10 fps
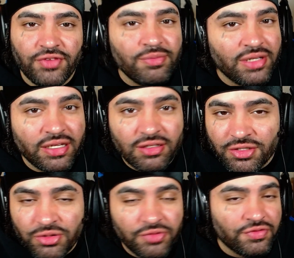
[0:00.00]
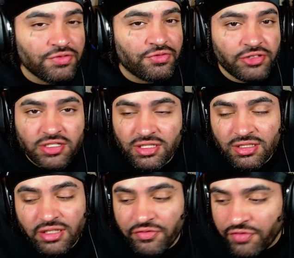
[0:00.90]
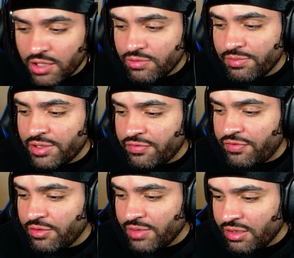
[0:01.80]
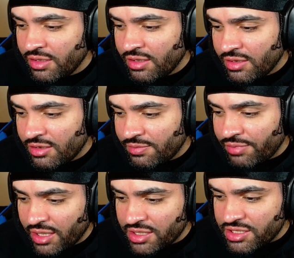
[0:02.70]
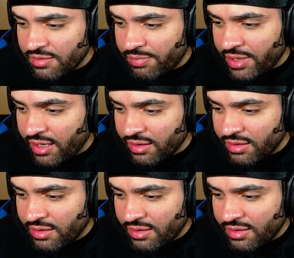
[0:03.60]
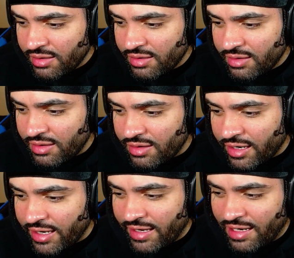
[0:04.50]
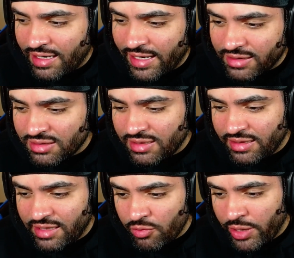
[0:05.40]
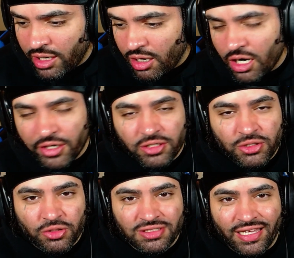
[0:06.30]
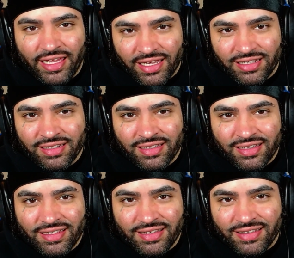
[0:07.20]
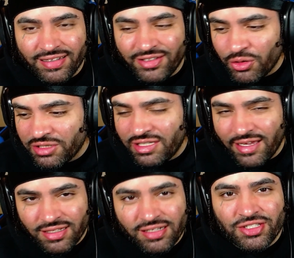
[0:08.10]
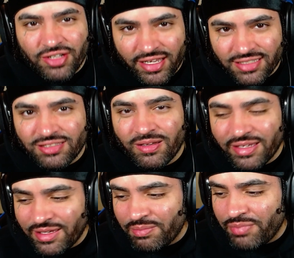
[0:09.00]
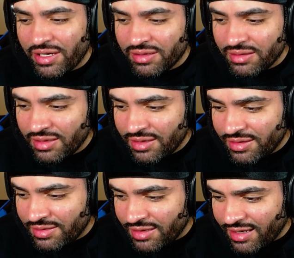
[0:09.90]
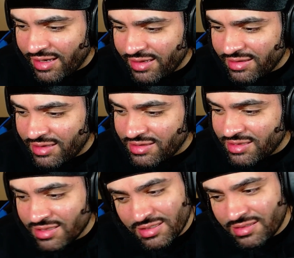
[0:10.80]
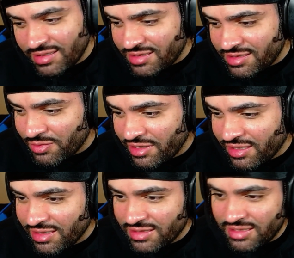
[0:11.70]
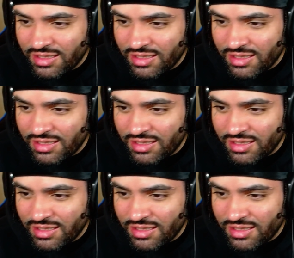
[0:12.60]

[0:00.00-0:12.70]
Feel me? They gonna do it for free just cause they fuck with me. Feel me? Bring that shit back. I like this. They went harder towards the end. Towards the end of the track, it started getting better. Alright? That's just what it is.